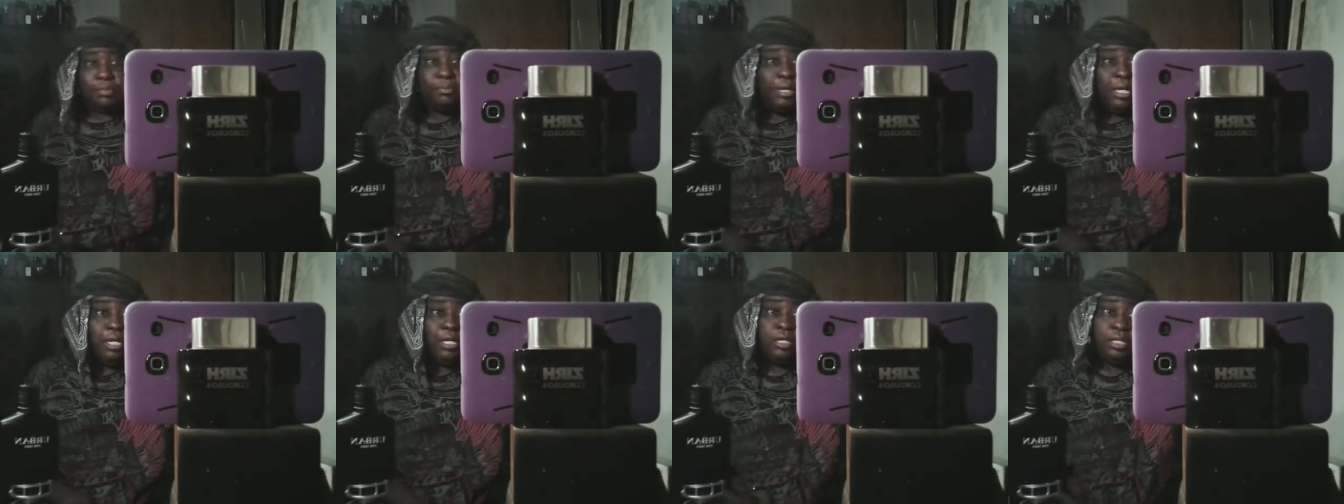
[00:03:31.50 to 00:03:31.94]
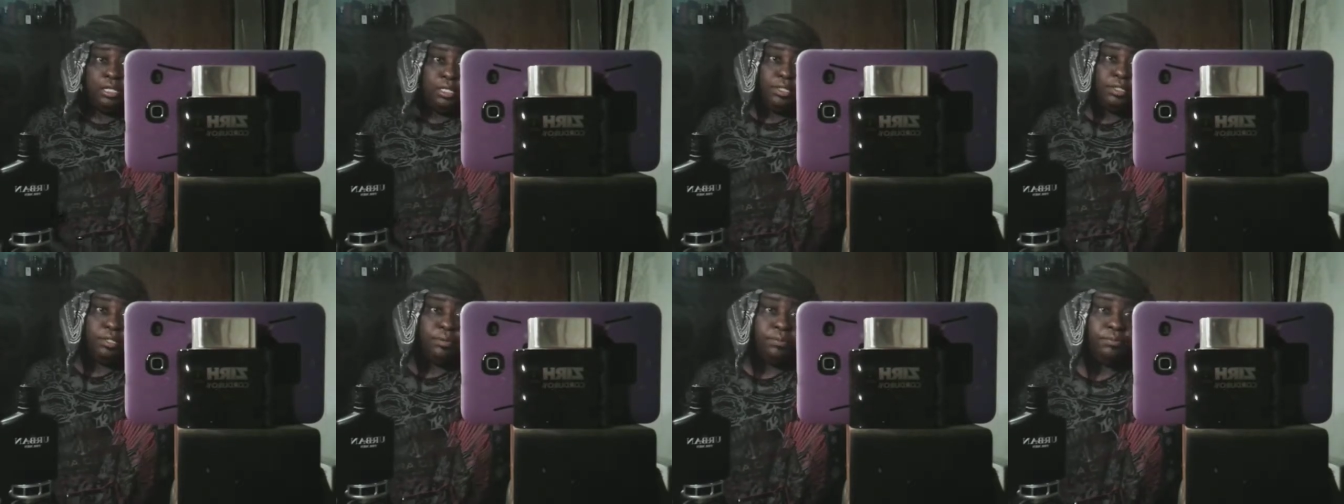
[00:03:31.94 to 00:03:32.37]
smells
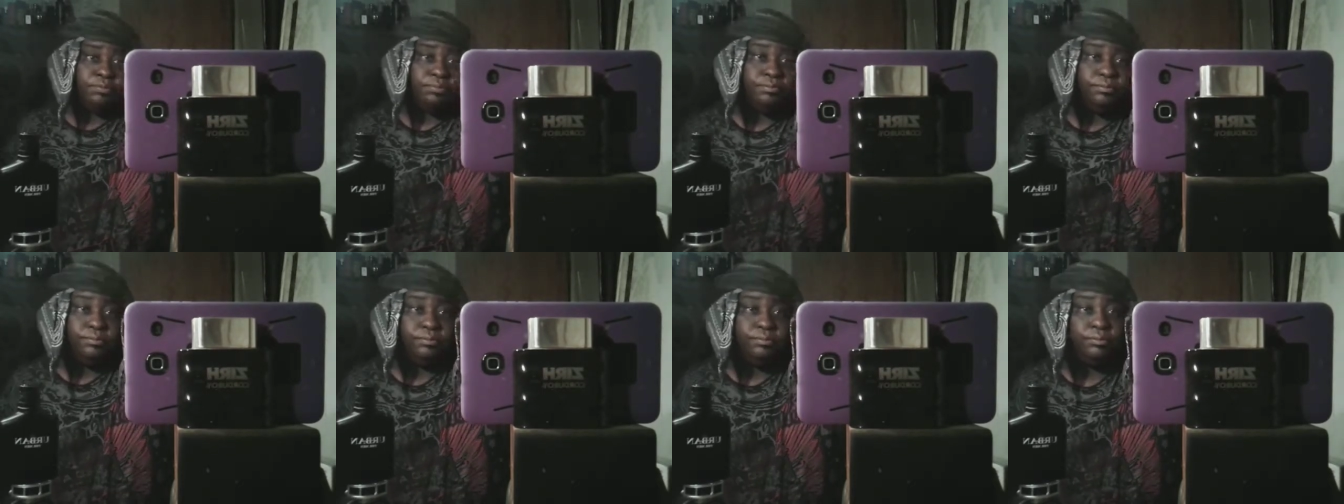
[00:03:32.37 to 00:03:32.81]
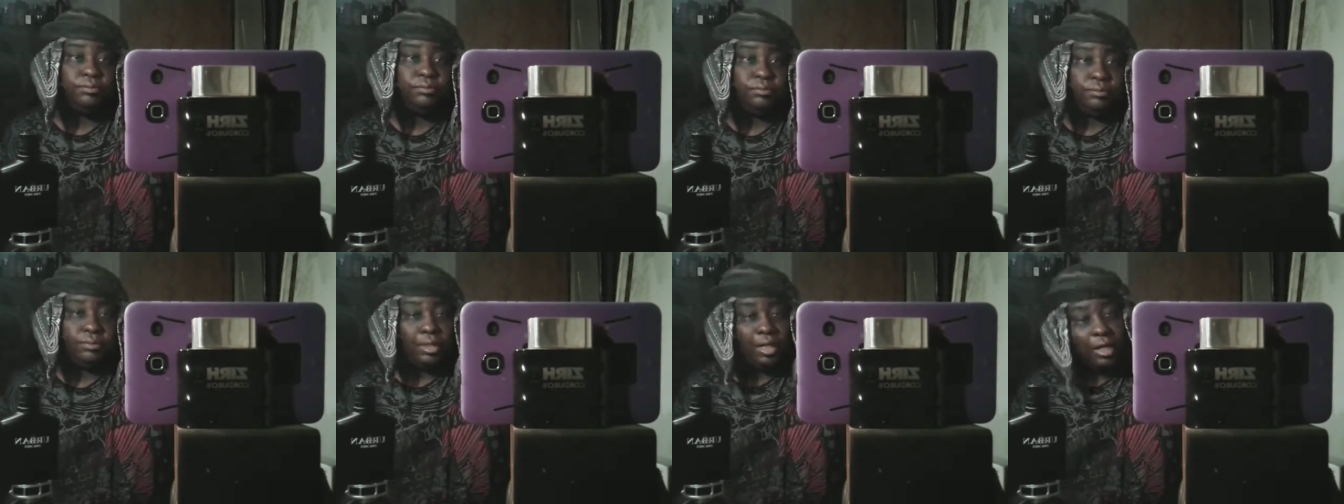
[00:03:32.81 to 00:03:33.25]
good though.
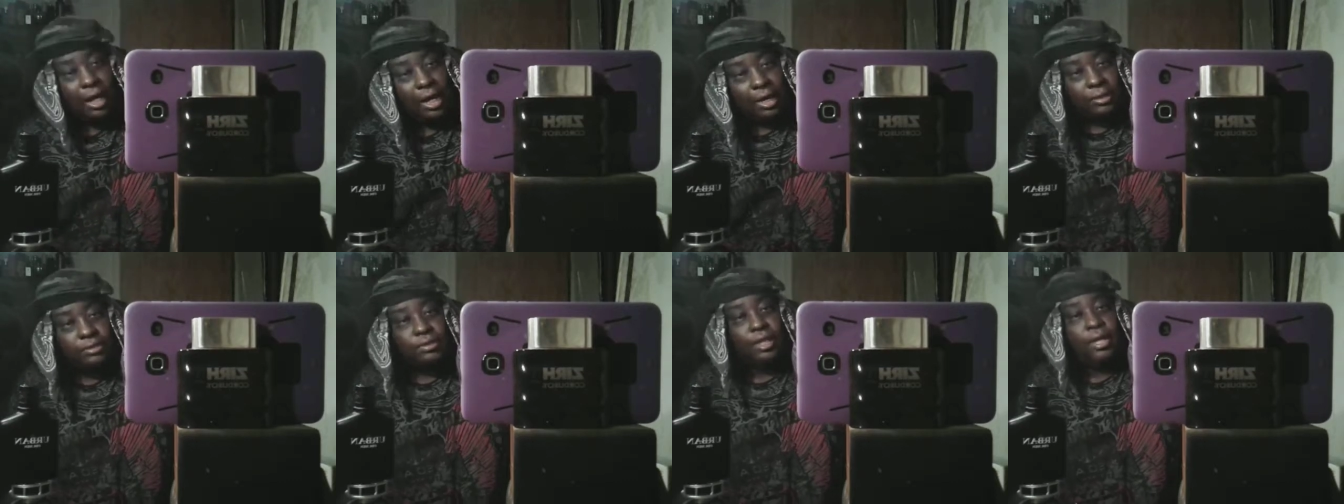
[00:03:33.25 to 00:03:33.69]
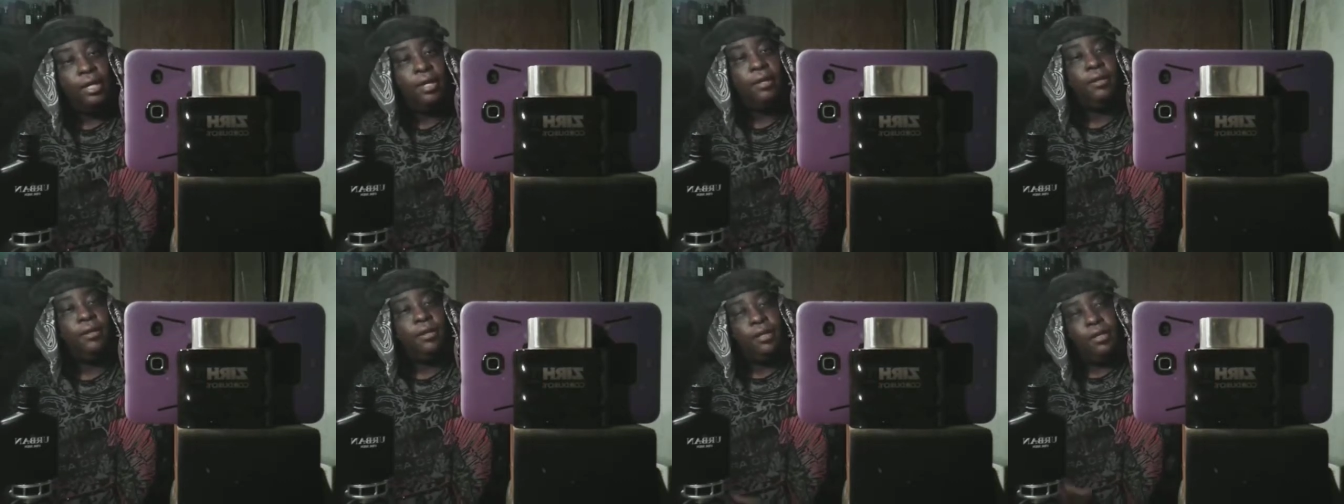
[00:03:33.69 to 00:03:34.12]
Now, like I
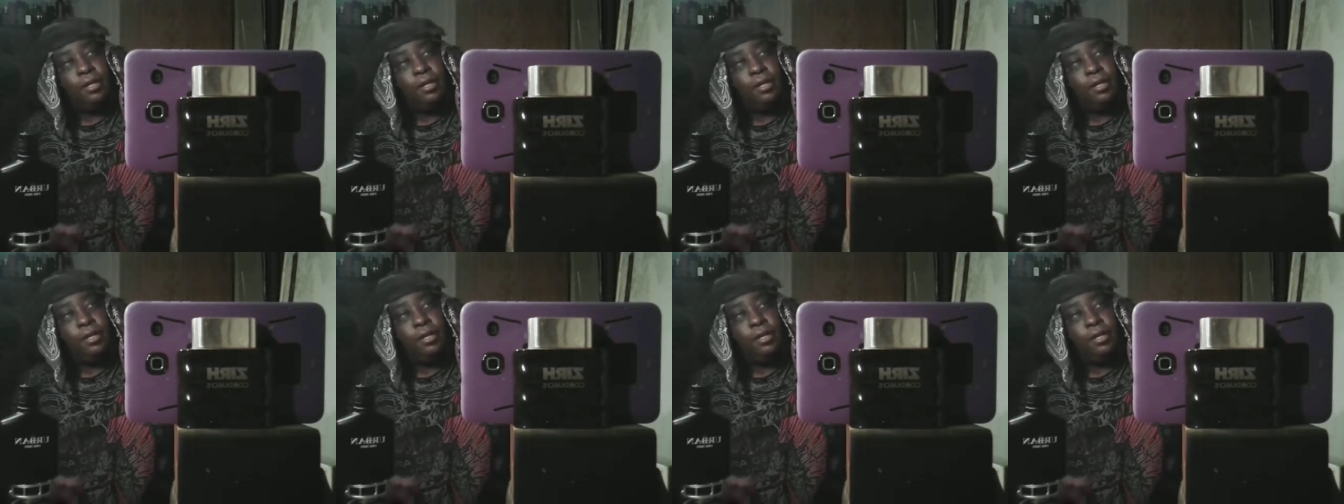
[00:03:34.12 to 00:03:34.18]
said,